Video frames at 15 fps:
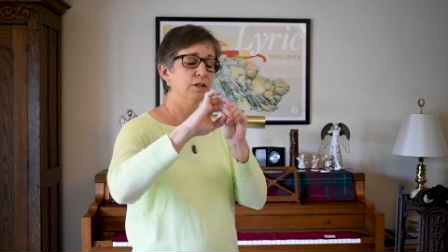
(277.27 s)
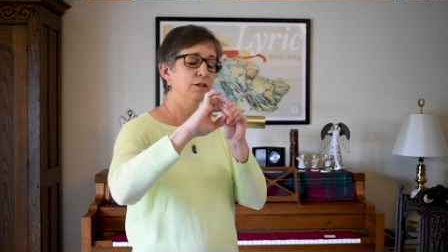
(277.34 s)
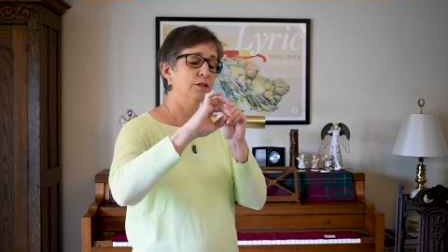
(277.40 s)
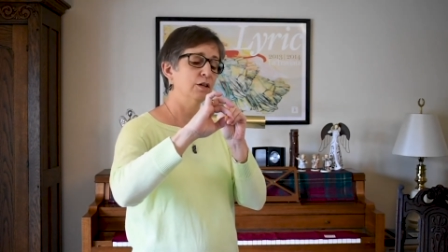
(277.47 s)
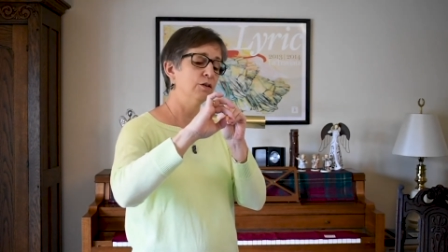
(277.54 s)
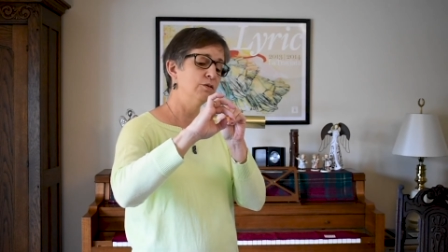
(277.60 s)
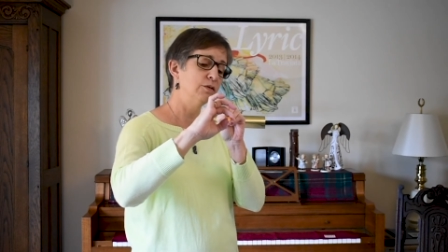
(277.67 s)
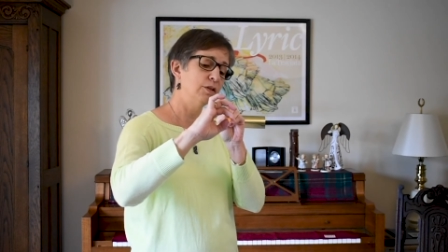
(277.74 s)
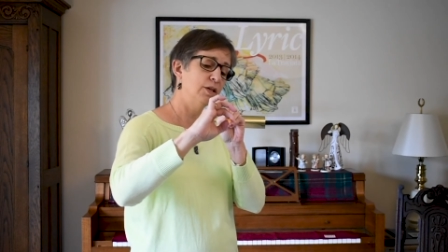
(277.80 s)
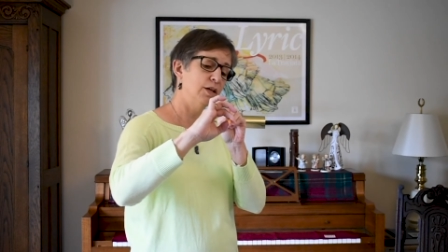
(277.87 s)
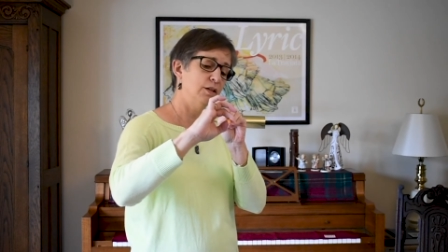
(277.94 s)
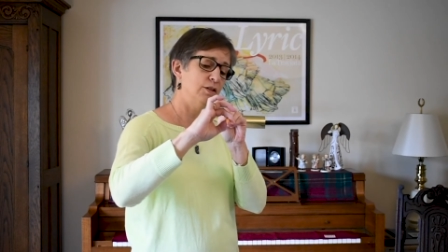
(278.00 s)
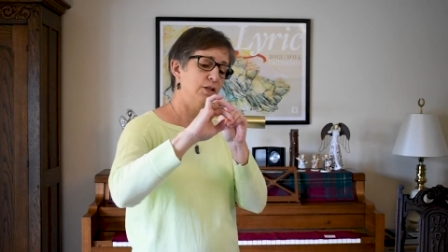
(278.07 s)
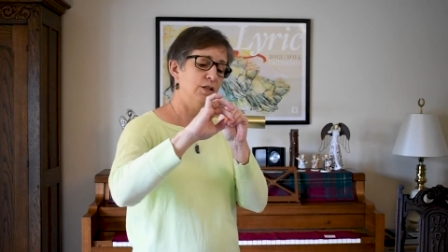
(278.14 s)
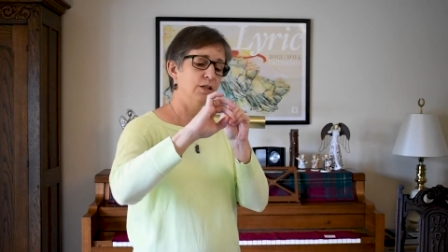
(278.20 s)
don't
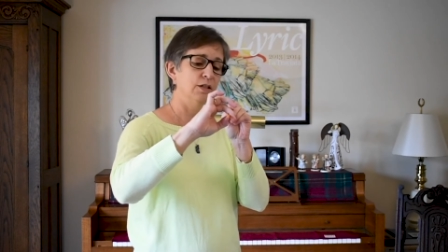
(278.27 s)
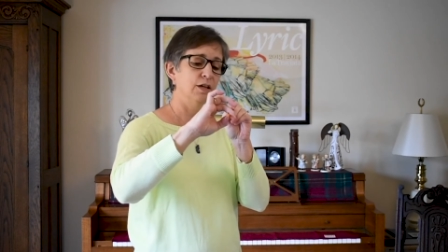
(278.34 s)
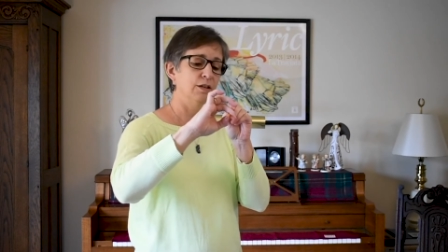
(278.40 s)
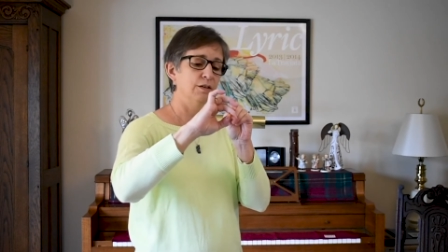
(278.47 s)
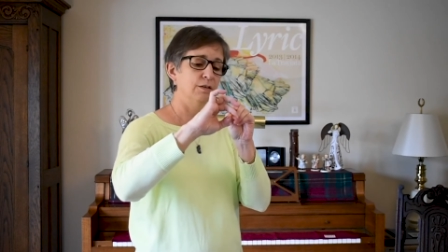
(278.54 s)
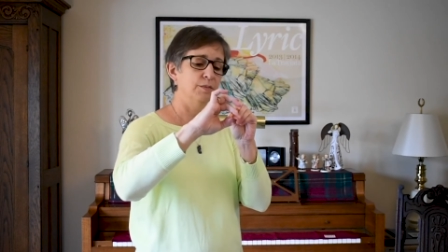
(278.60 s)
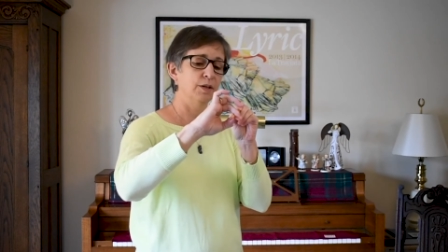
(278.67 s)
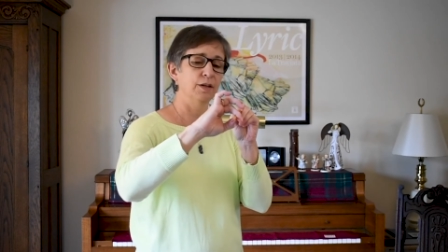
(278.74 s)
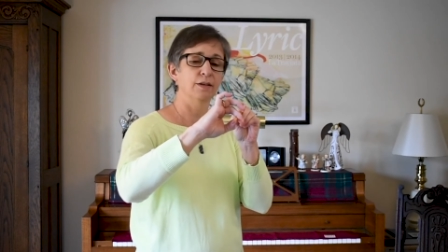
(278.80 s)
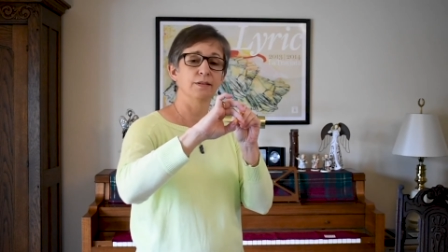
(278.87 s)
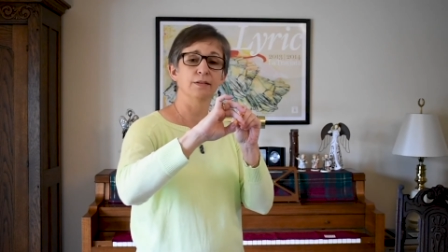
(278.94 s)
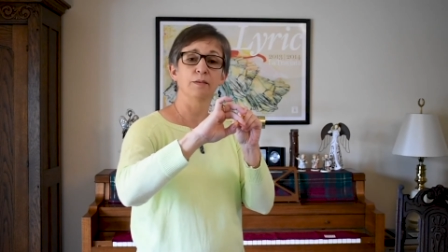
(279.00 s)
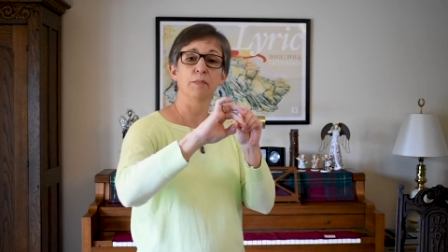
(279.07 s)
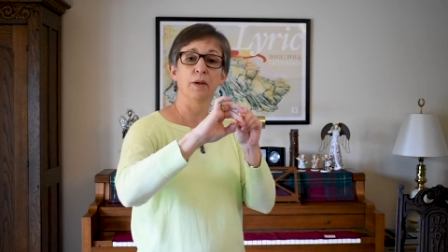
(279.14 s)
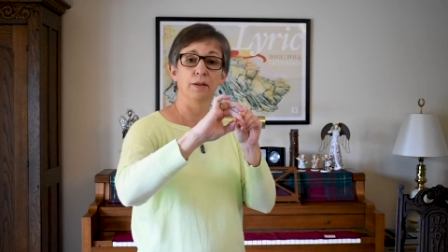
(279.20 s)
touch each other because
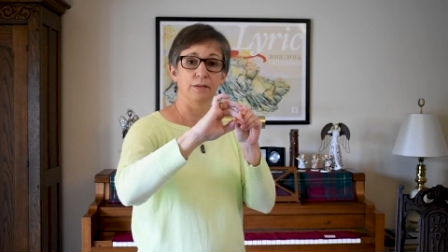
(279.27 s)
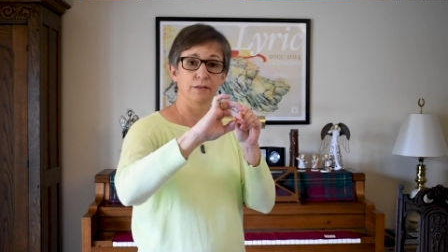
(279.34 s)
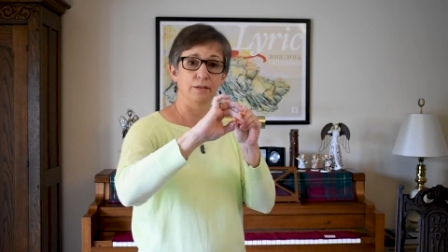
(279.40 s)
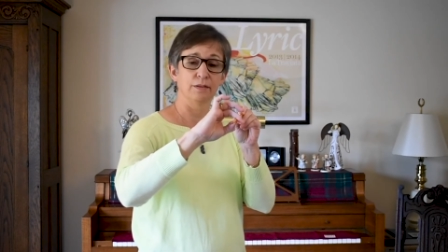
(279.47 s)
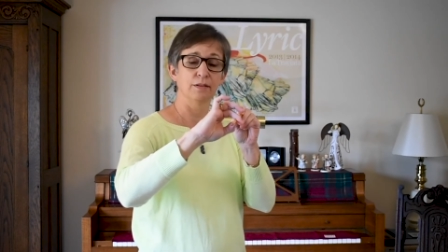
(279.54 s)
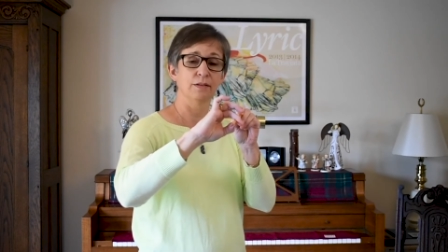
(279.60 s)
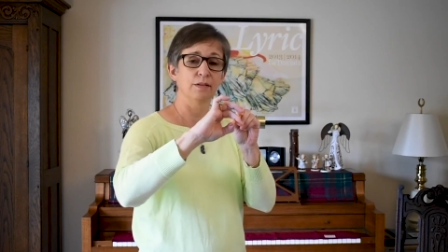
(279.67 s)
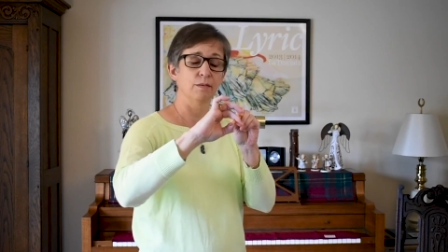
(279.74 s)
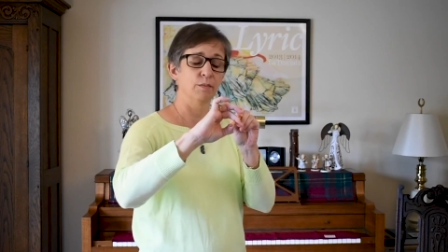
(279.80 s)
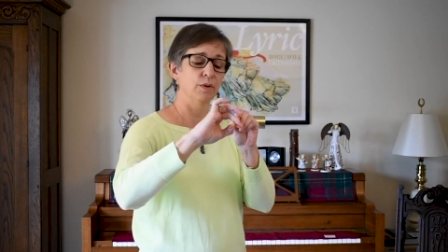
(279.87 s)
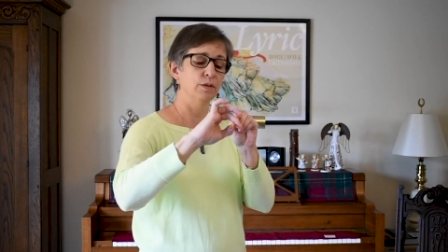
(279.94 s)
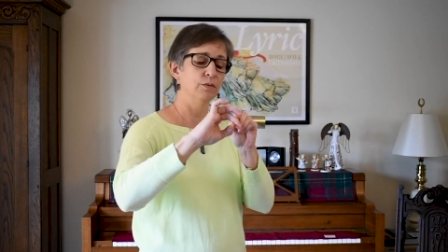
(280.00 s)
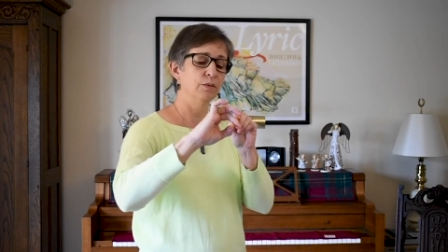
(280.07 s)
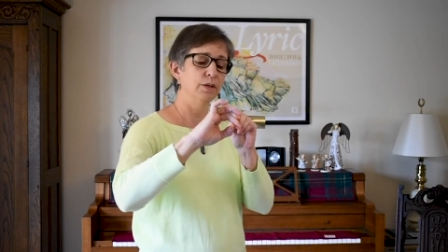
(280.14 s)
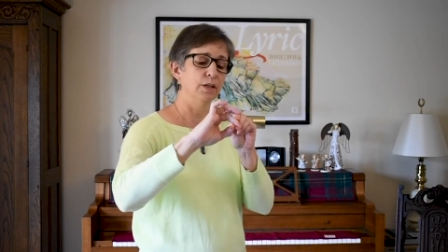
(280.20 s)
the pencil is in
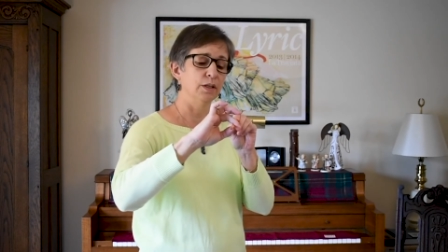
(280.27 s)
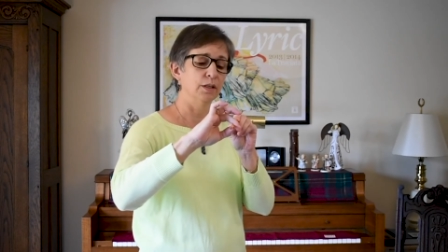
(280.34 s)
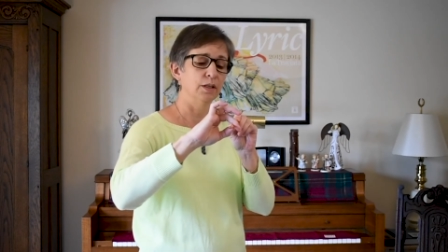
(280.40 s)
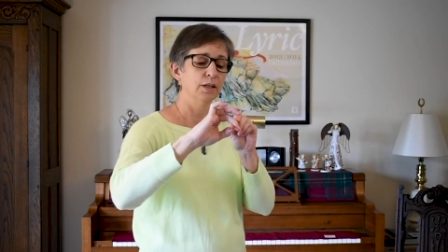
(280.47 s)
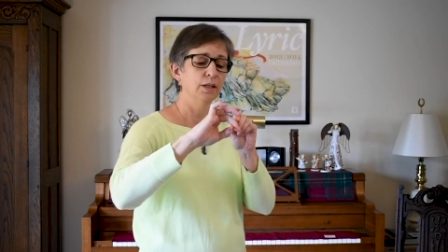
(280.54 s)
between.